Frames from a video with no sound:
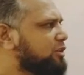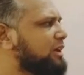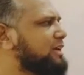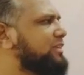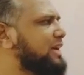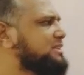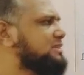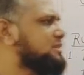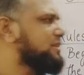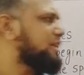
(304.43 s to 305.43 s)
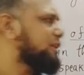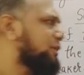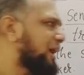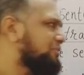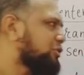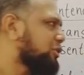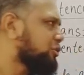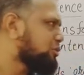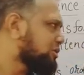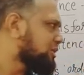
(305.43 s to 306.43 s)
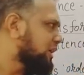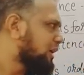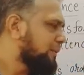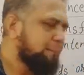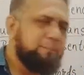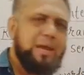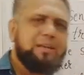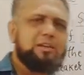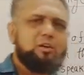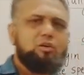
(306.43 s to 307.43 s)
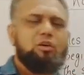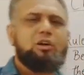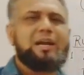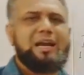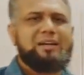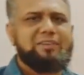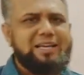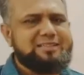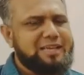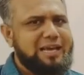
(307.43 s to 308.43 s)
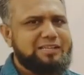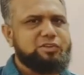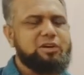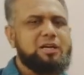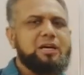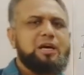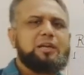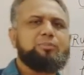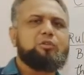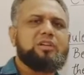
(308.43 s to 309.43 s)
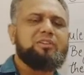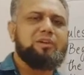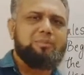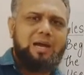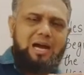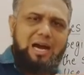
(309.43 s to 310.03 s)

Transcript: or advice, then you have to use begged or advised as your reporting verb.